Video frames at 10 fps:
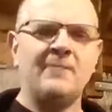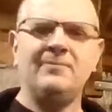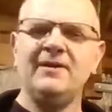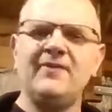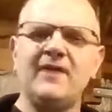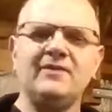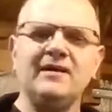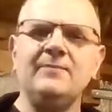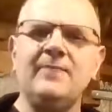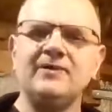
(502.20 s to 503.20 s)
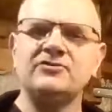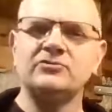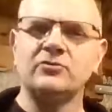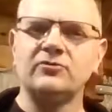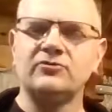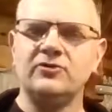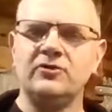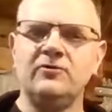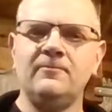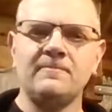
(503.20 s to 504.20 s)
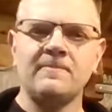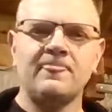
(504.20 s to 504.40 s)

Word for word: I believe they have an eBay store too.